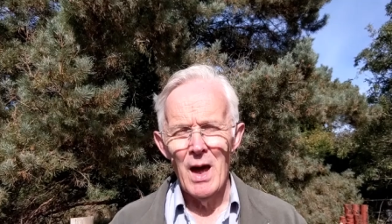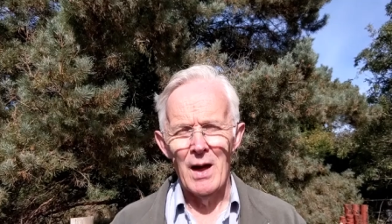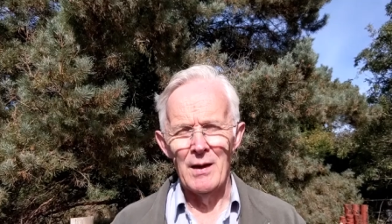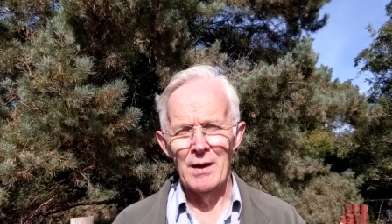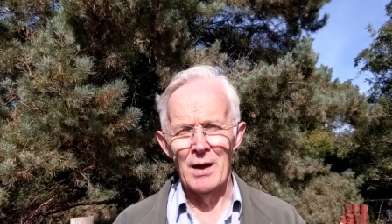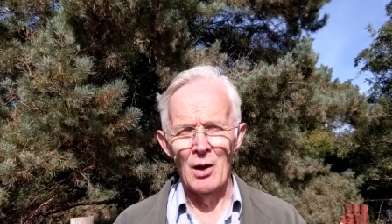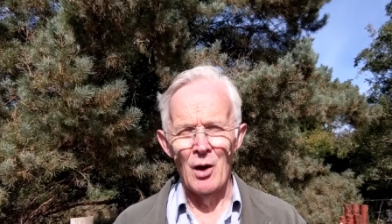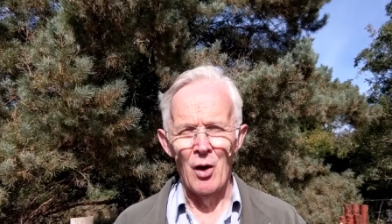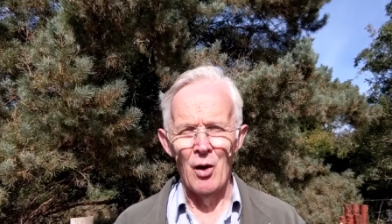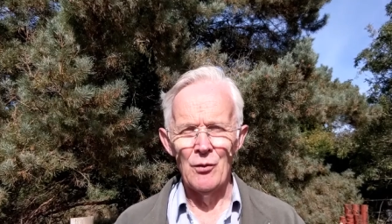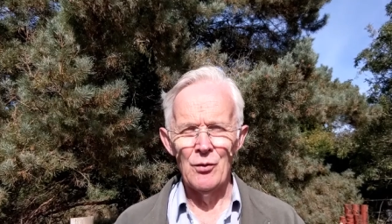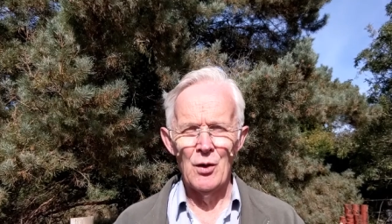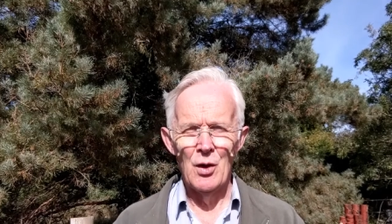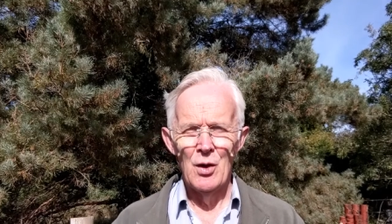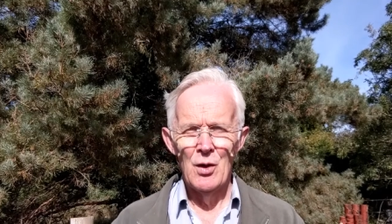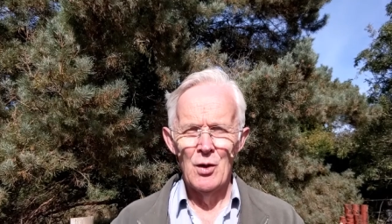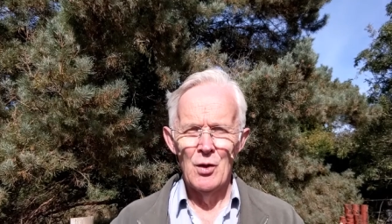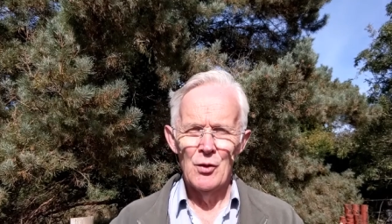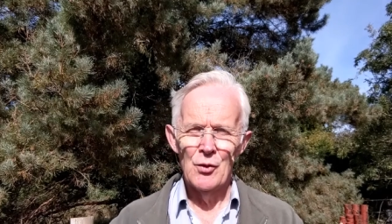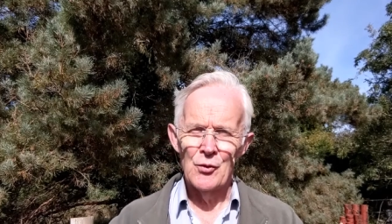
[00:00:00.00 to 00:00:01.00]
and then on
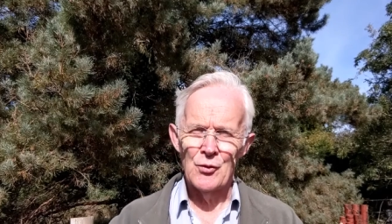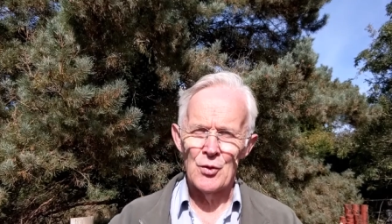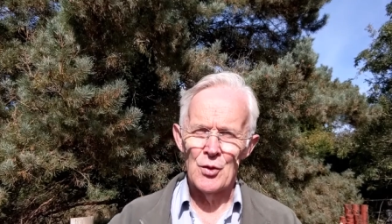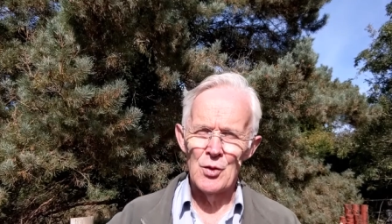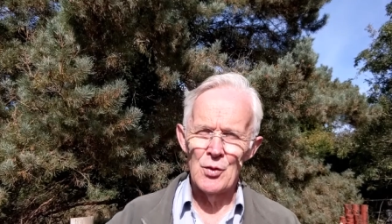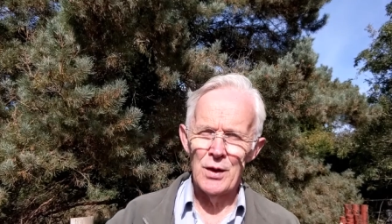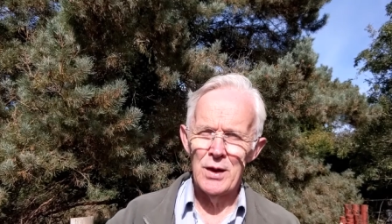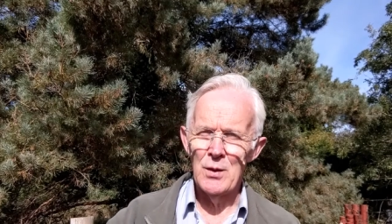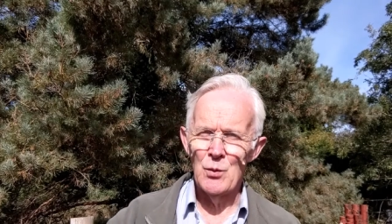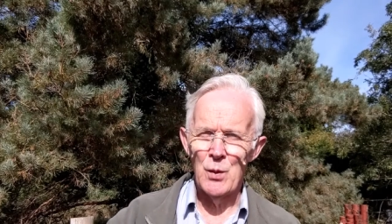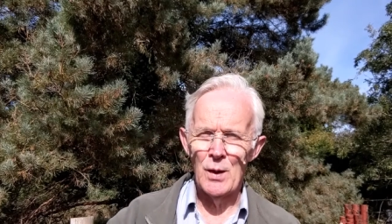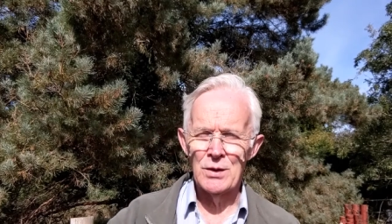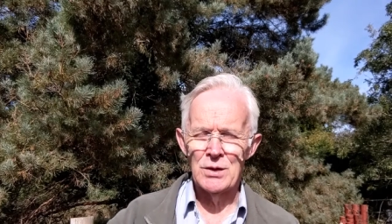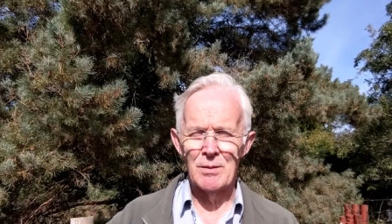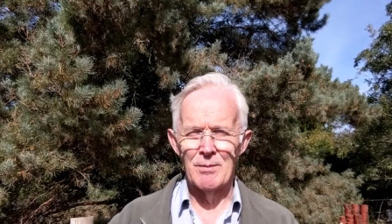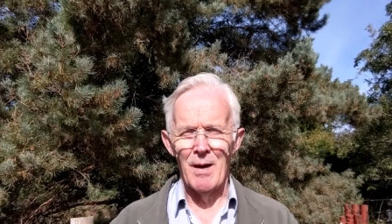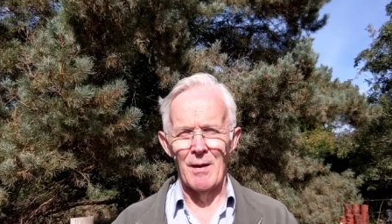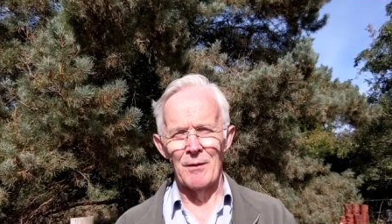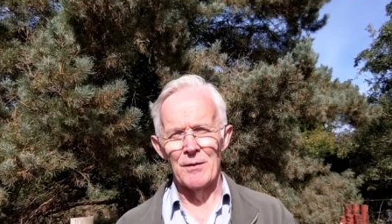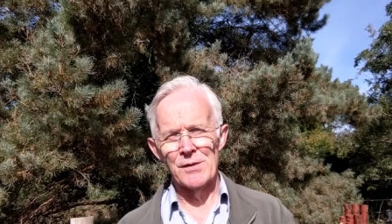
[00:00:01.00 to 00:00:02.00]
through the winter
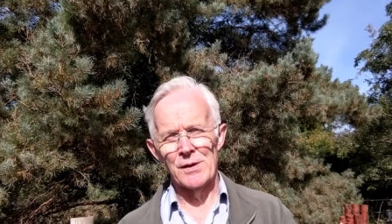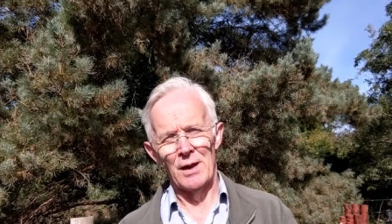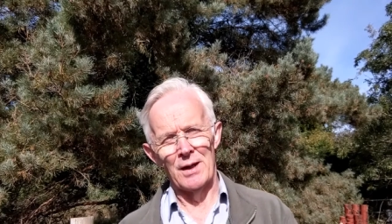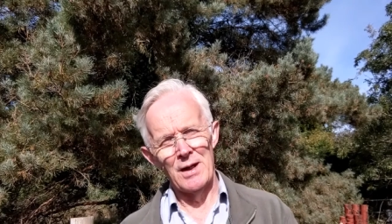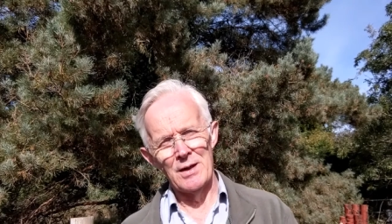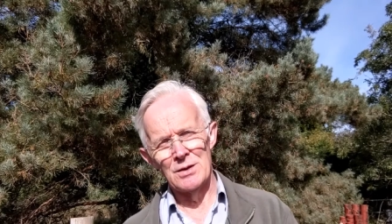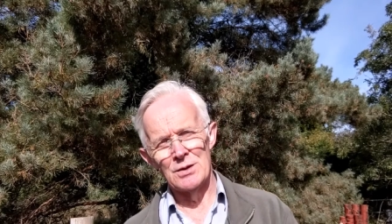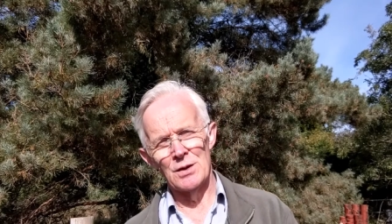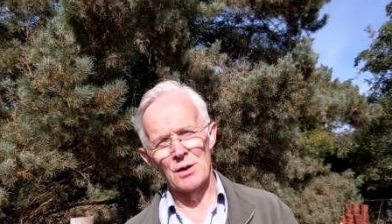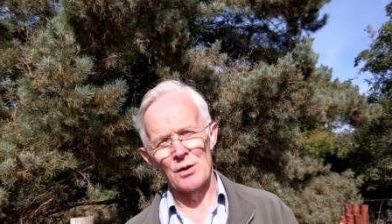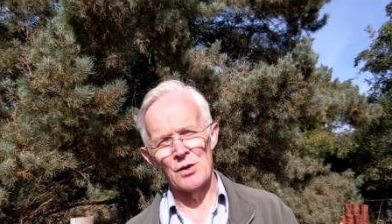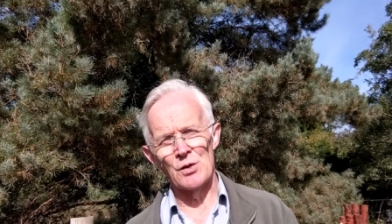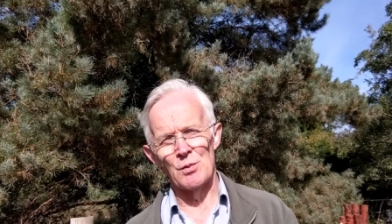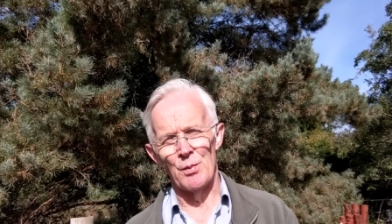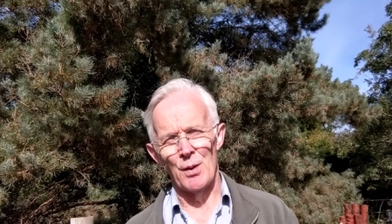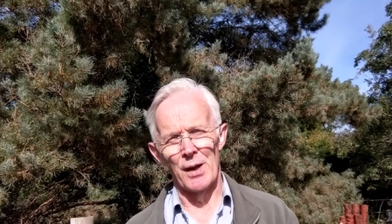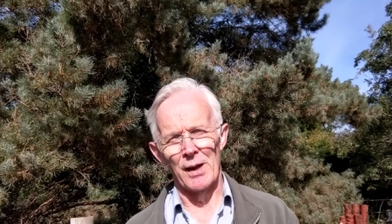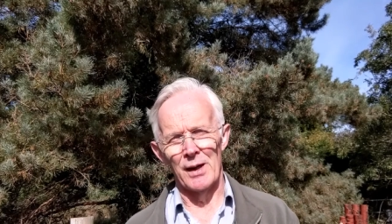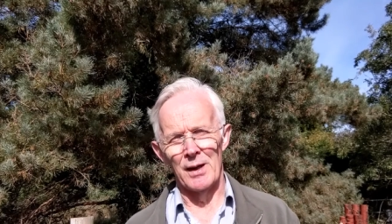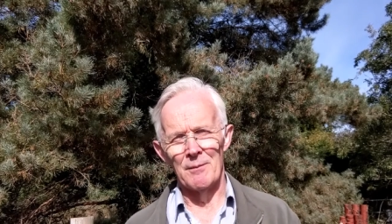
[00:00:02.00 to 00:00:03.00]
months and into the
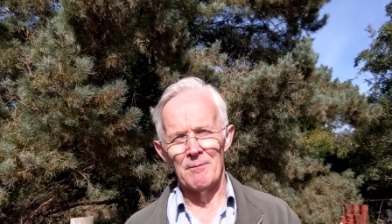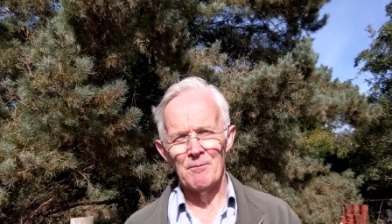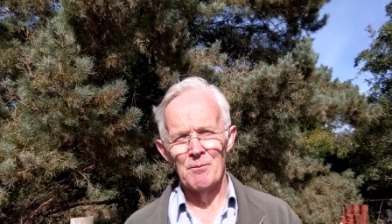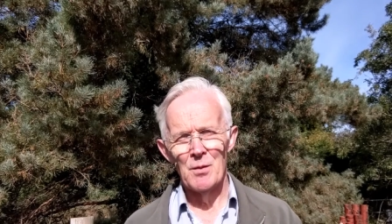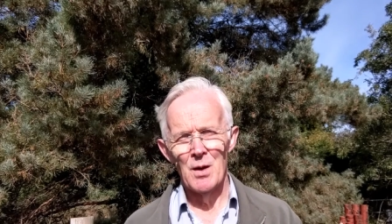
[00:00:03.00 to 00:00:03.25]
spring.